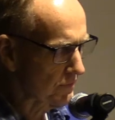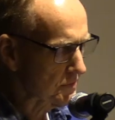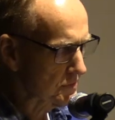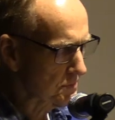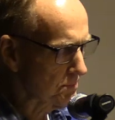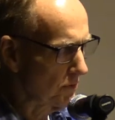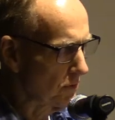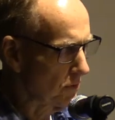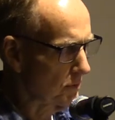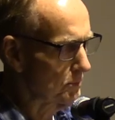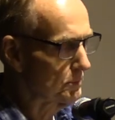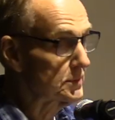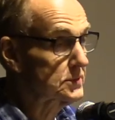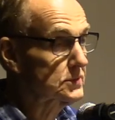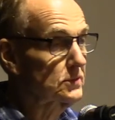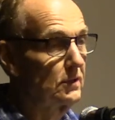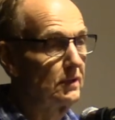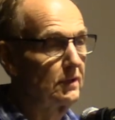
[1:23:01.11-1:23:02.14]
first poem
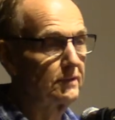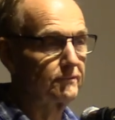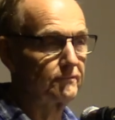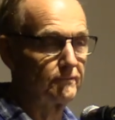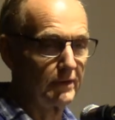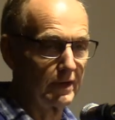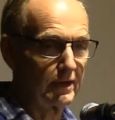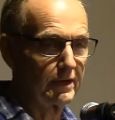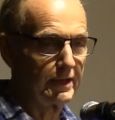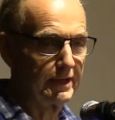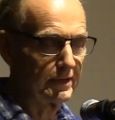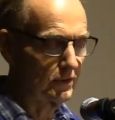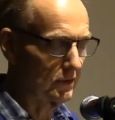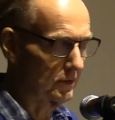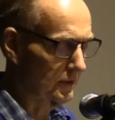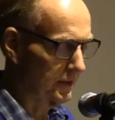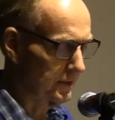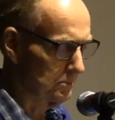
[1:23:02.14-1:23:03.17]
is called Very
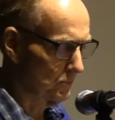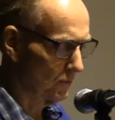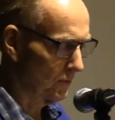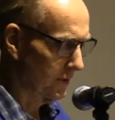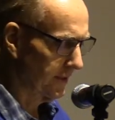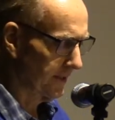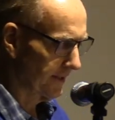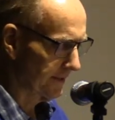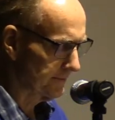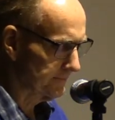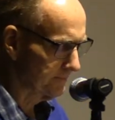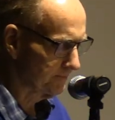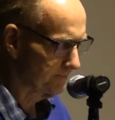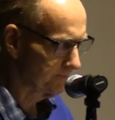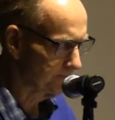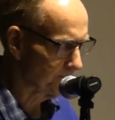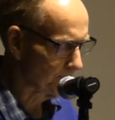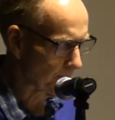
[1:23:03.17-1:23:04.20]
Early Morning.
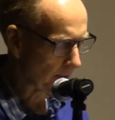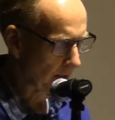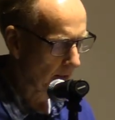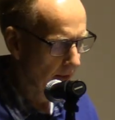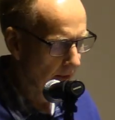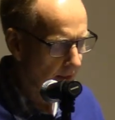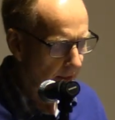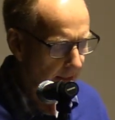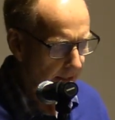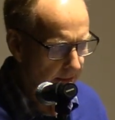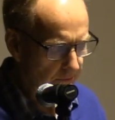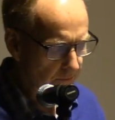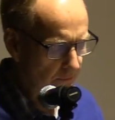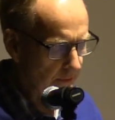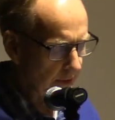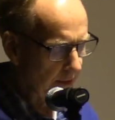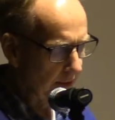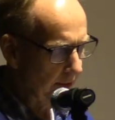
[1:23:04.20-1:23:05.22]
At
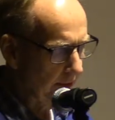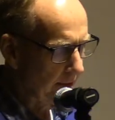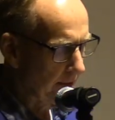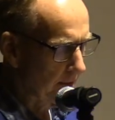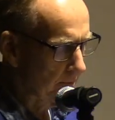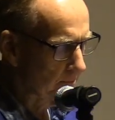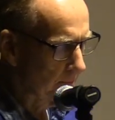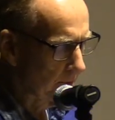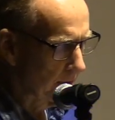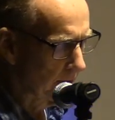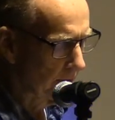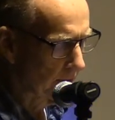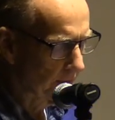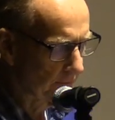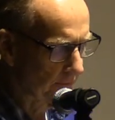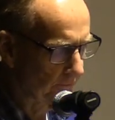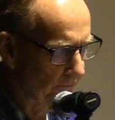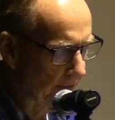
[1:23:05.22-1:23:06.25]
3 a.m.,
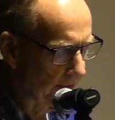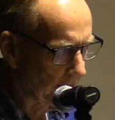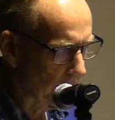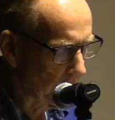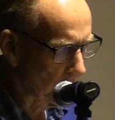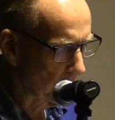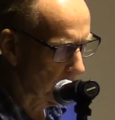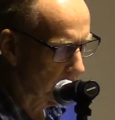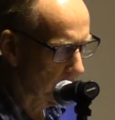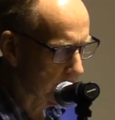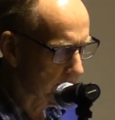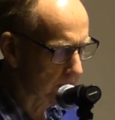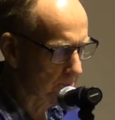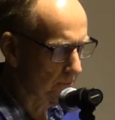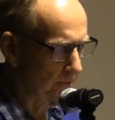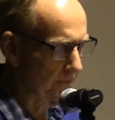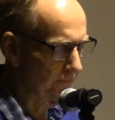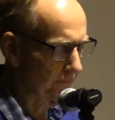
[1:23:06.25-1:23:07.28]
the veil is
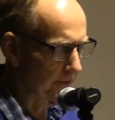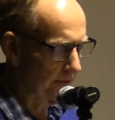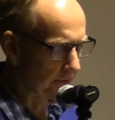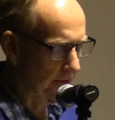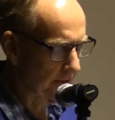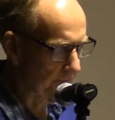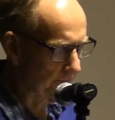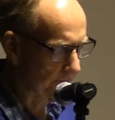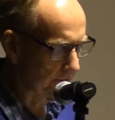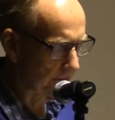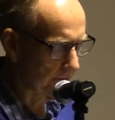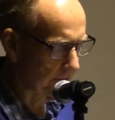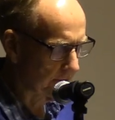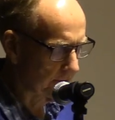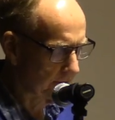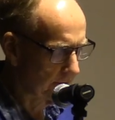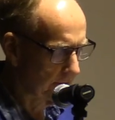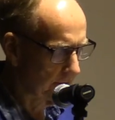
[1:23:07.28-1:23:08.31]
briefly lifted.
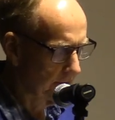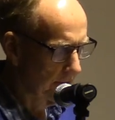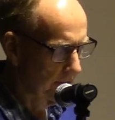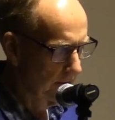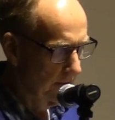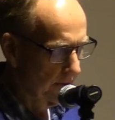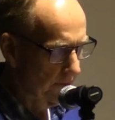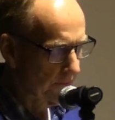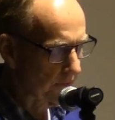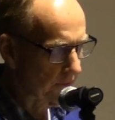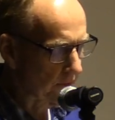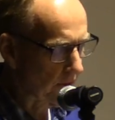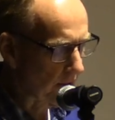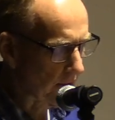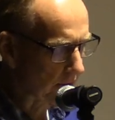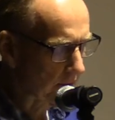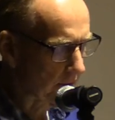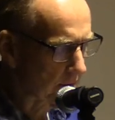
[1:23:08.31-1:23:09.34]
The
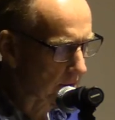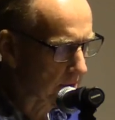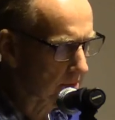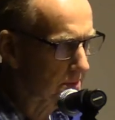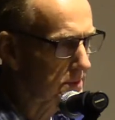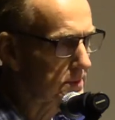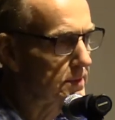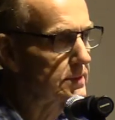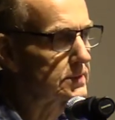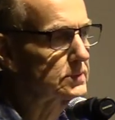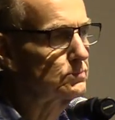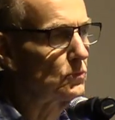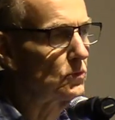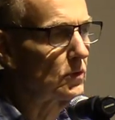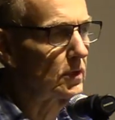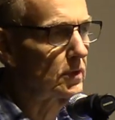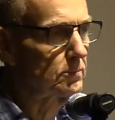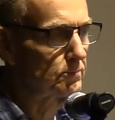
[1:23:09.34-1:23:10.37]
darkness is
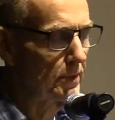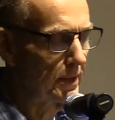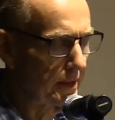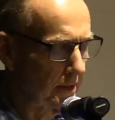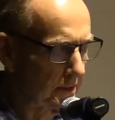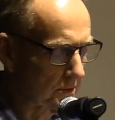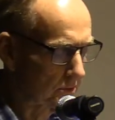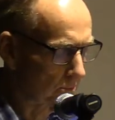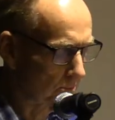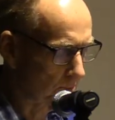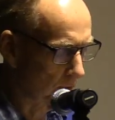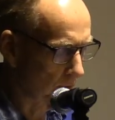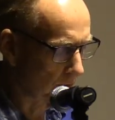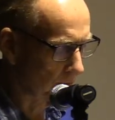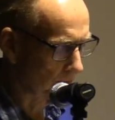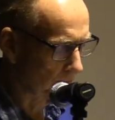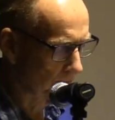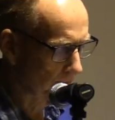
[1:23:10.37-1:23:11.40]
more
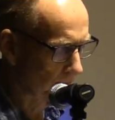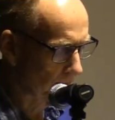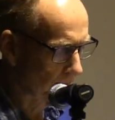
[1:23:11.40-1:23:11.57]
penetrable.